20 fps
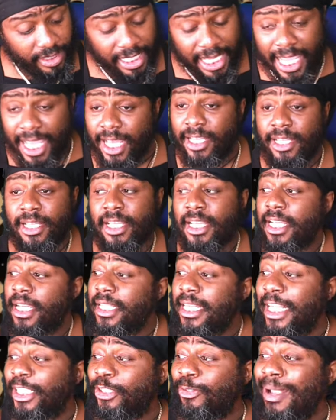Yeah,
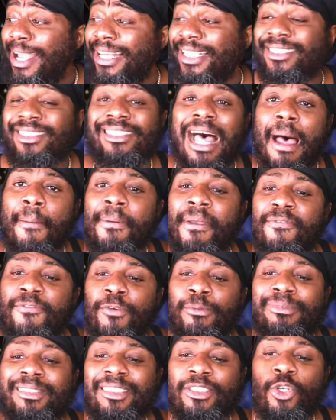they're trying to stop him
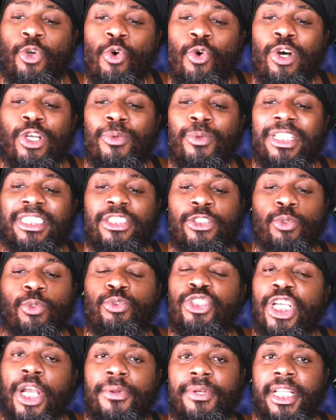from going on this new
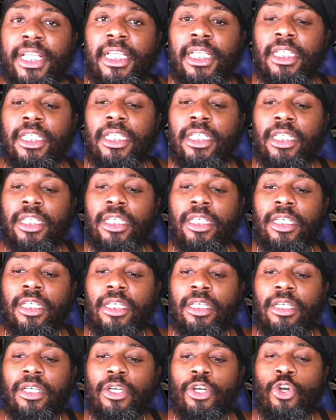journey.
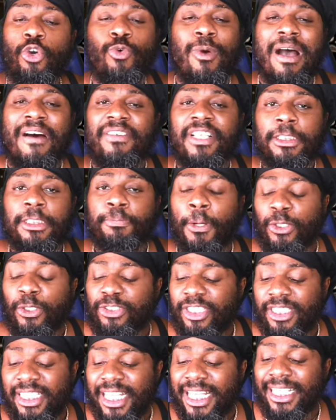Whoever this
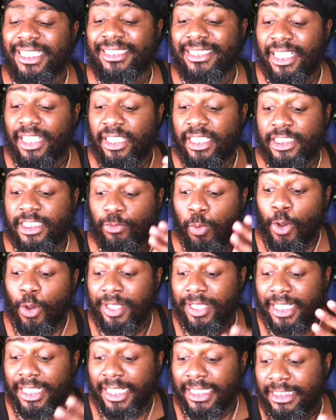person is that's
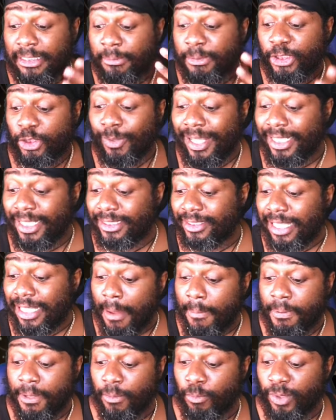working against him is trying to
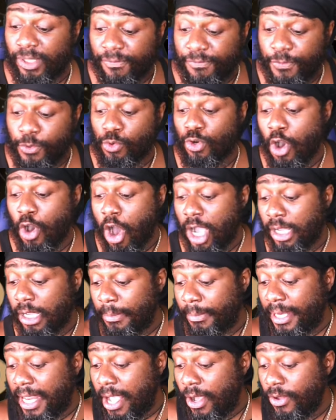stop him with the Fool card
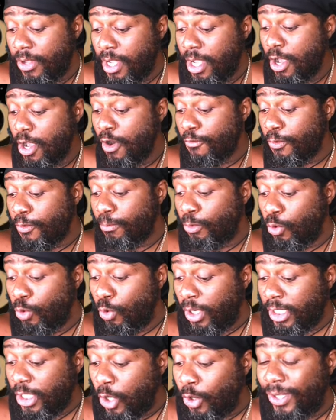coming out from
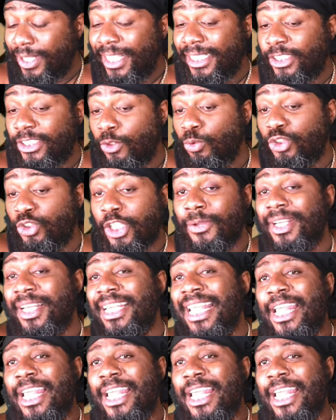going on this new journey.